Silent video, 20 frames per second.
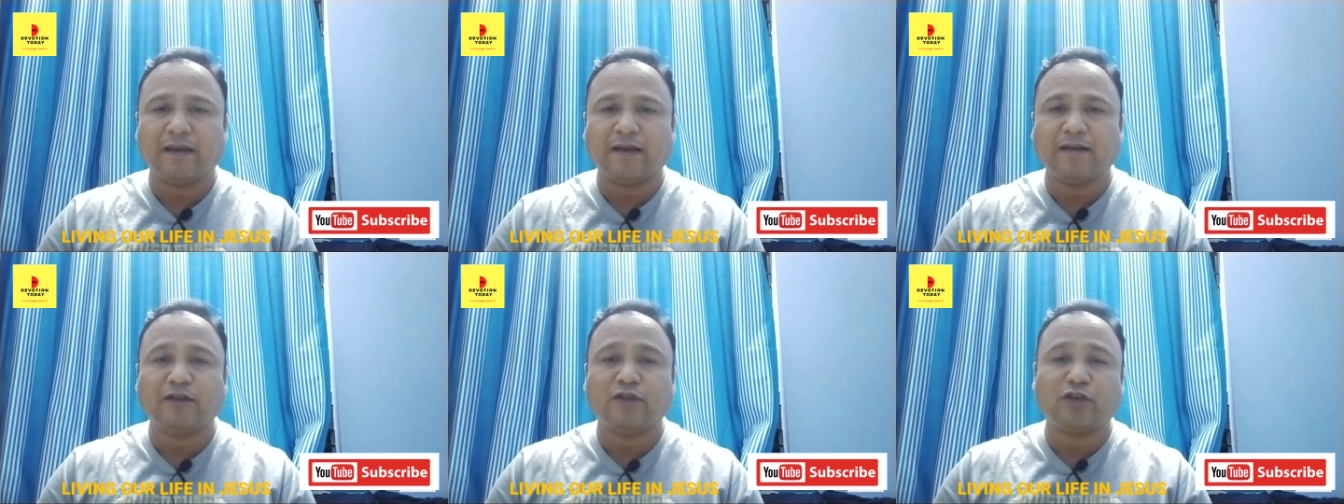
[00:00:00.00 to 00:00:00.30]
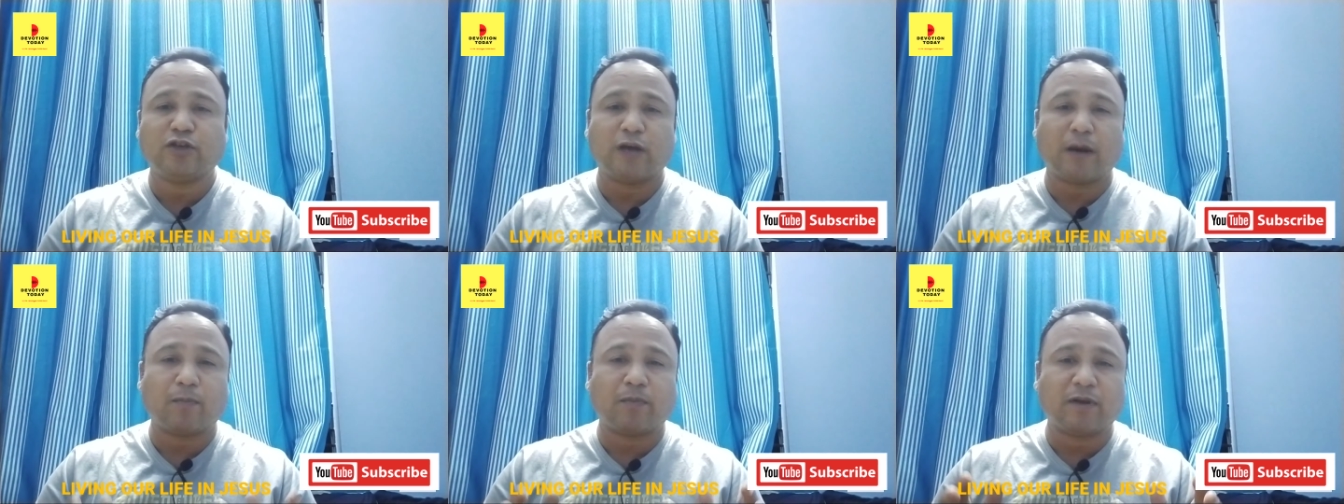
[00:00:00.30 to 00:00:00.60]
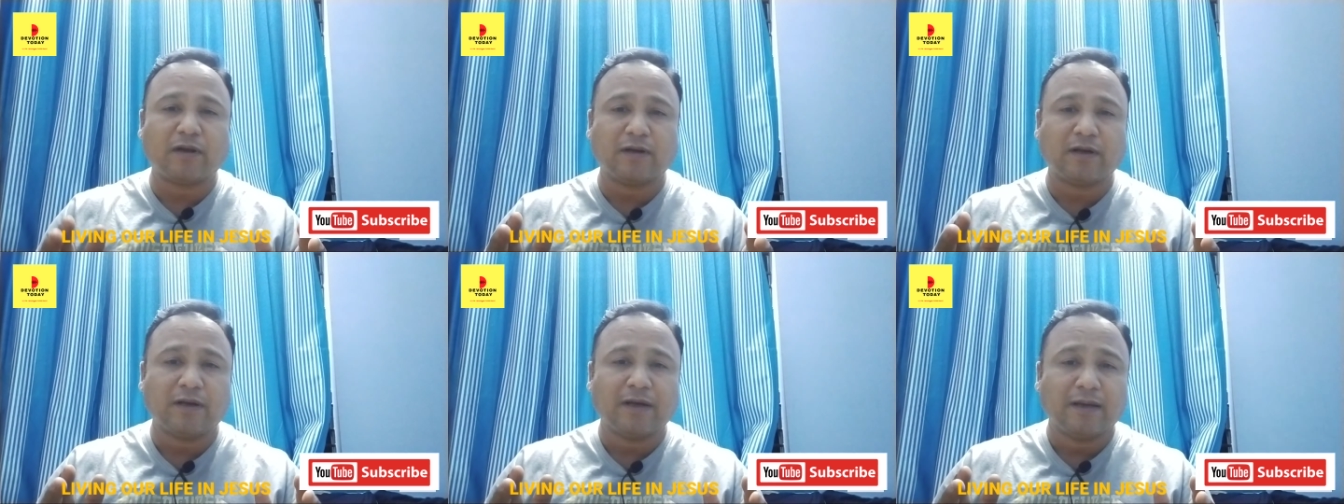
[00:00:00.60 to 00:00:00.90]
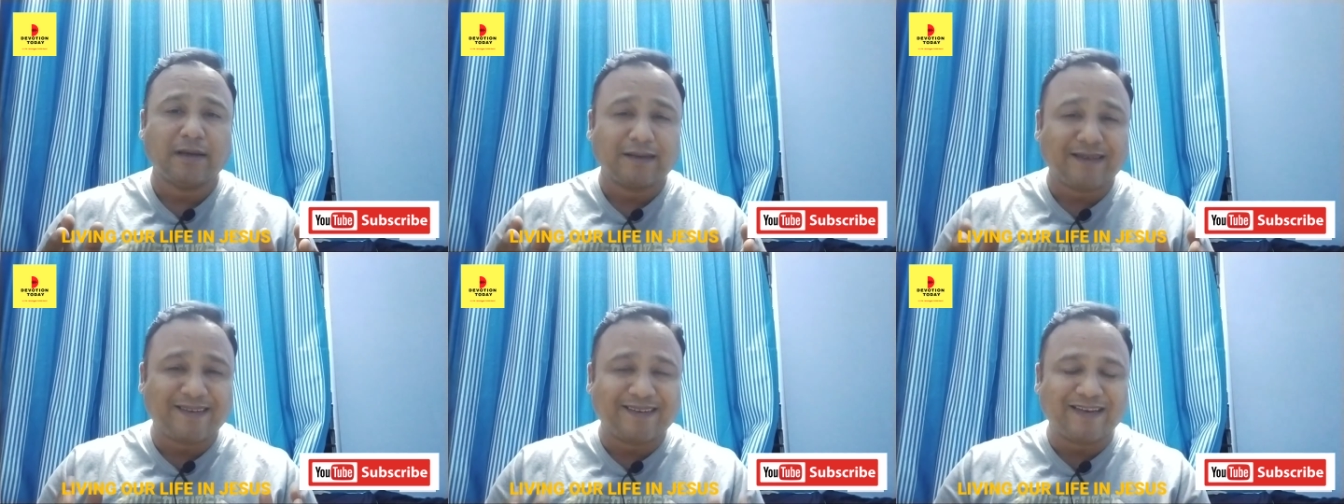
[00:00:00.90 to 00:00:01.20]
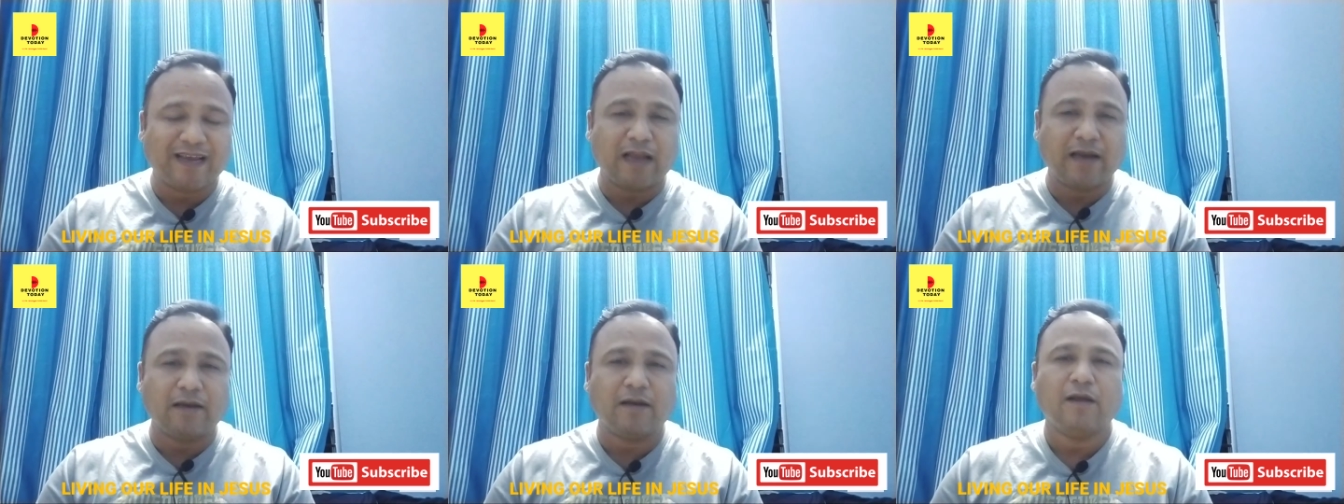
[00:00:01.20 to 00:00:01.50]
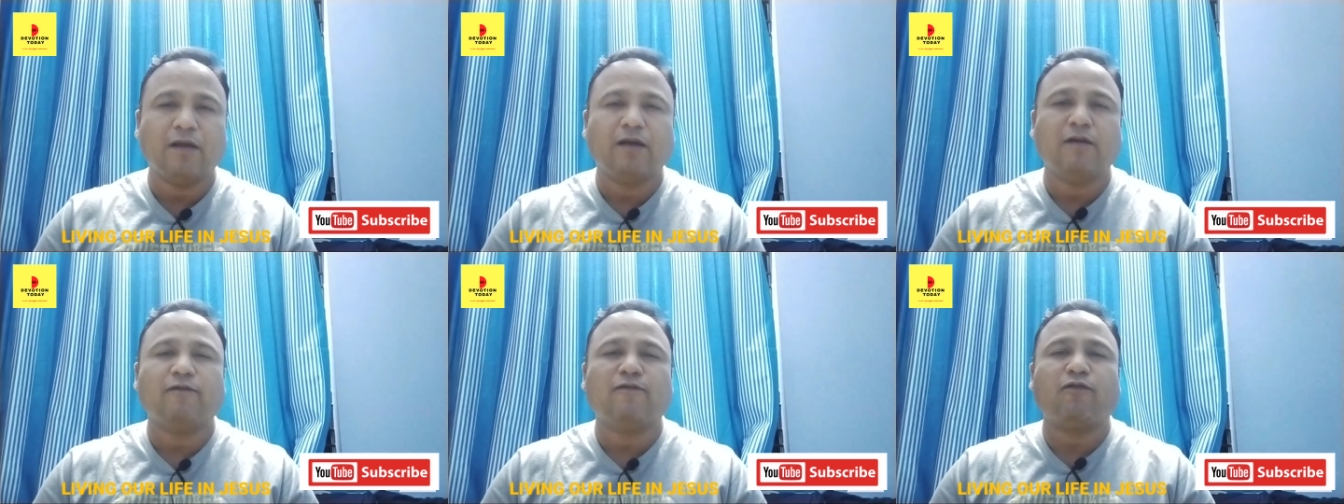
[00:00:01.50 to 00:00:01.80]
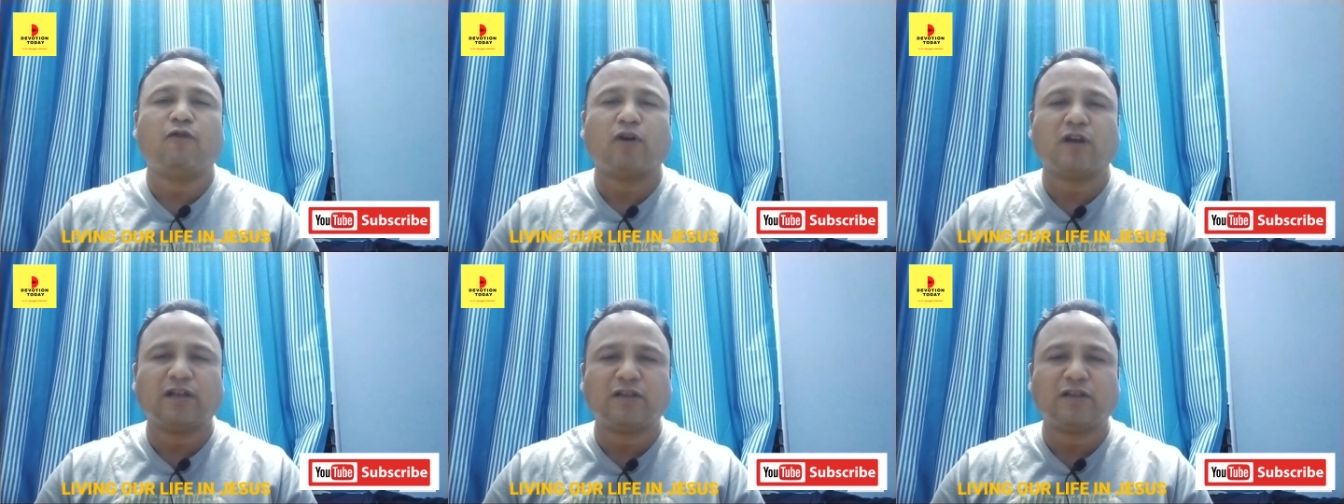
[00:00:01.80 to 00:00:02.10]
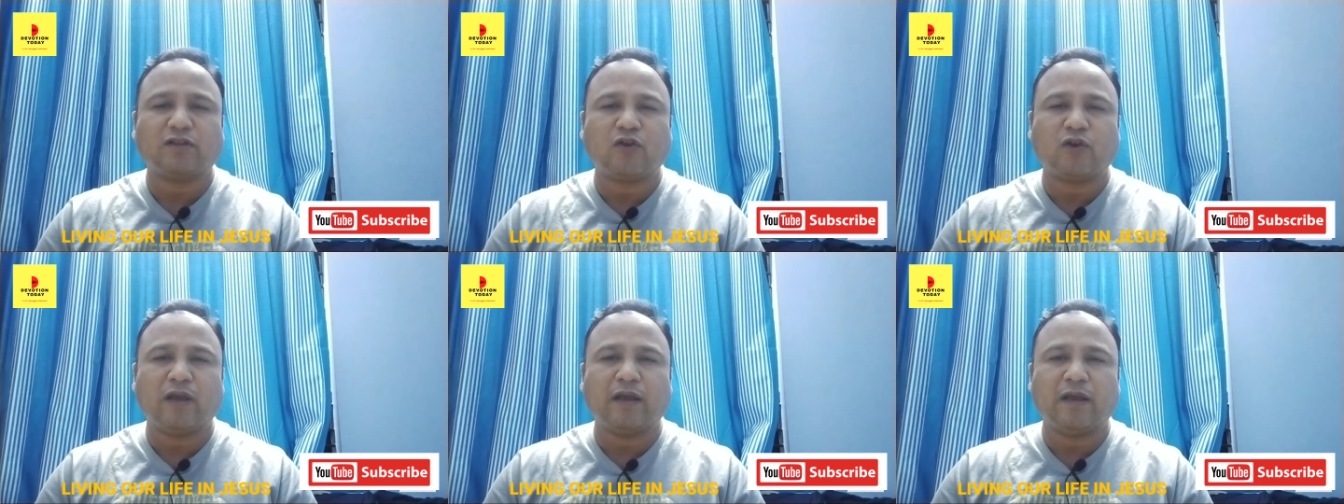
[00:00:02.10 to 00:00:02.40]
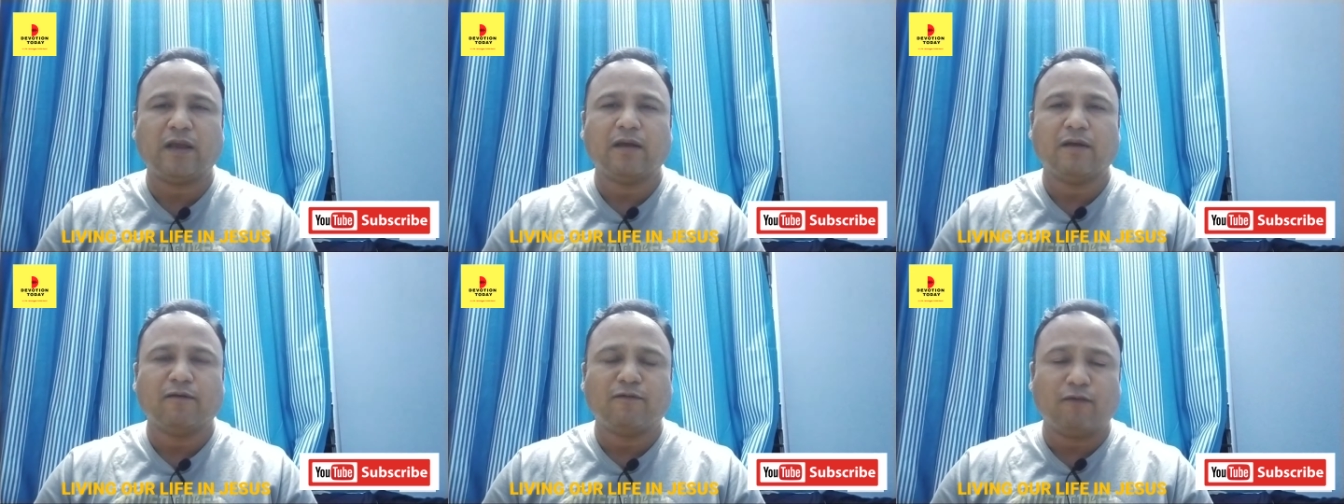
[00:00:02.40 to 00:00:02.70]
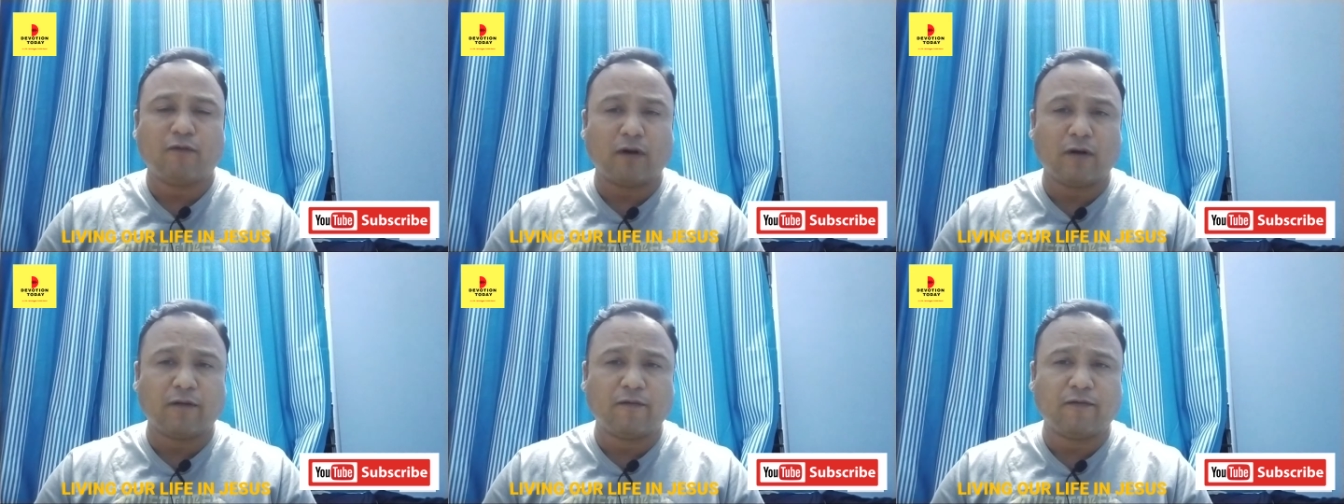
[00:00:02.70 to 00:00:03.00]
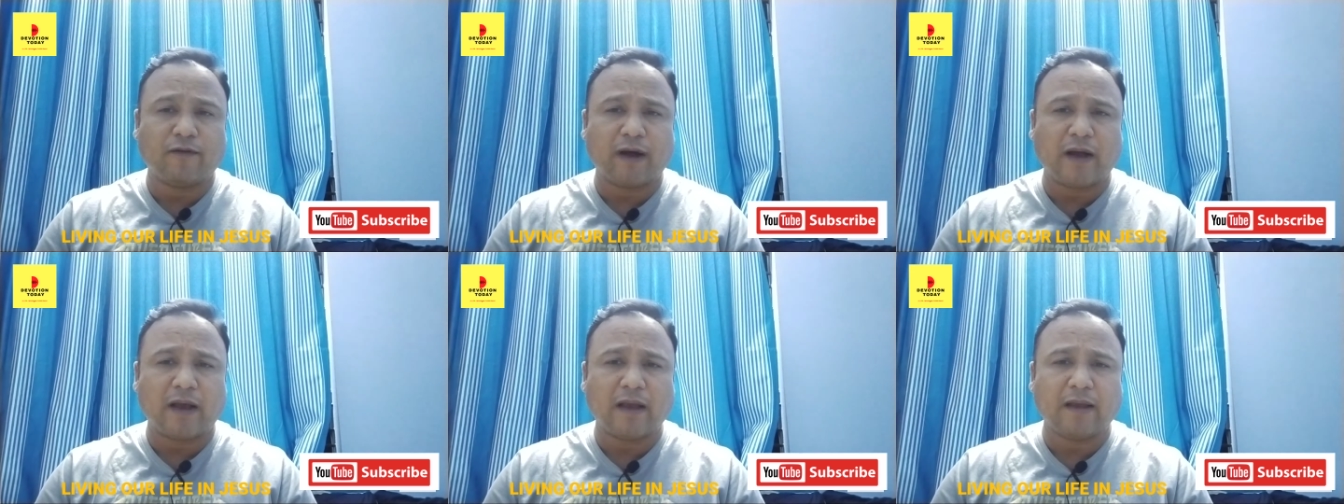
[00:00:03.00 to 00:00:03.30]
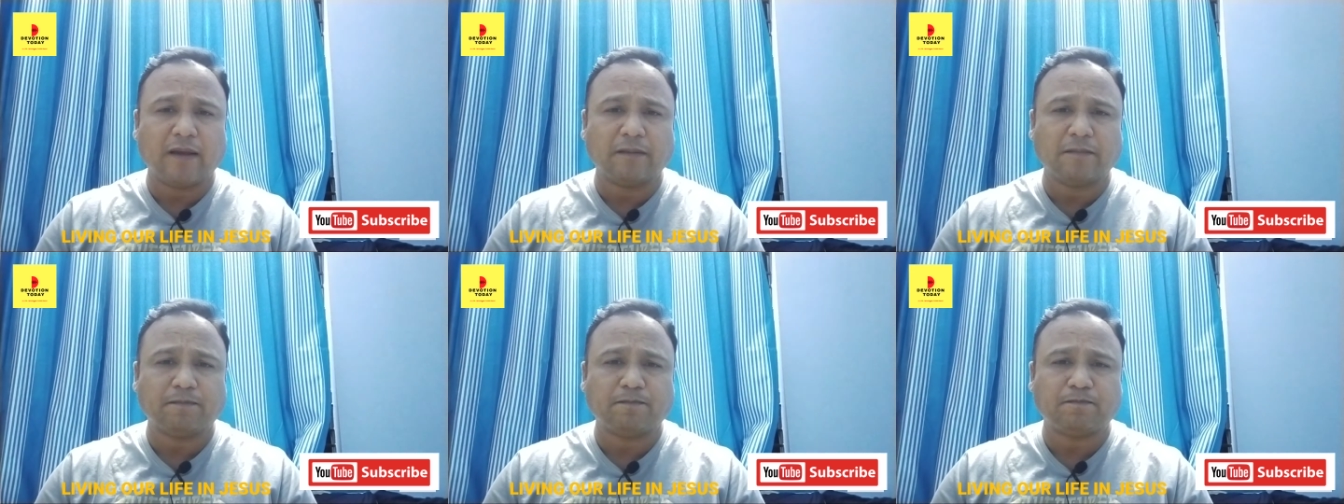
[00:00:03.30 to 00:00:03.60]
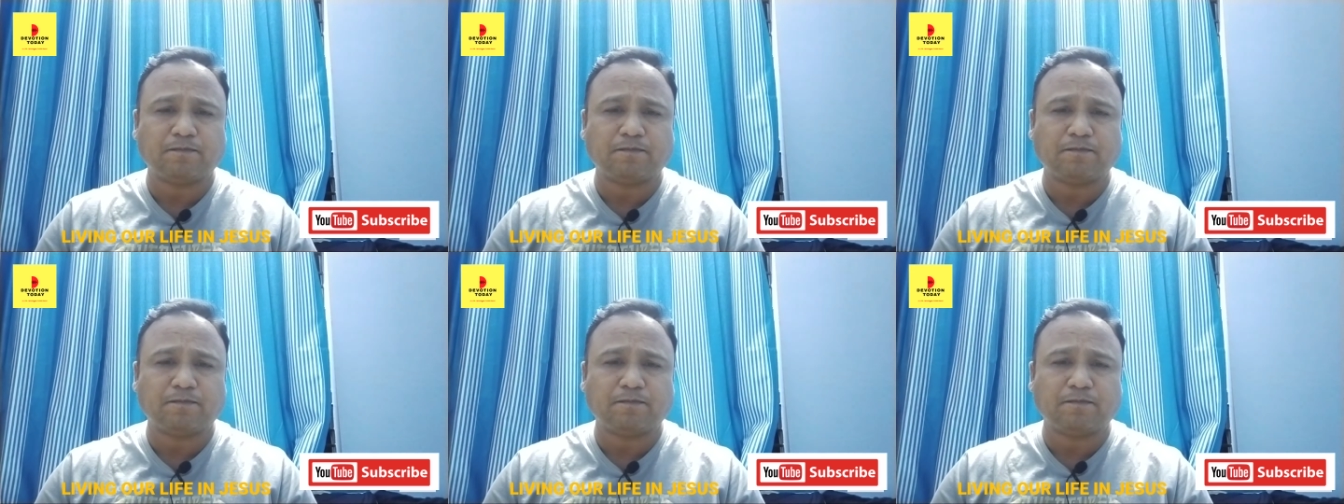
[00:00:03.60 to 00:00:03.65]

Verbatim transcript: In chapter 10, 43, 45.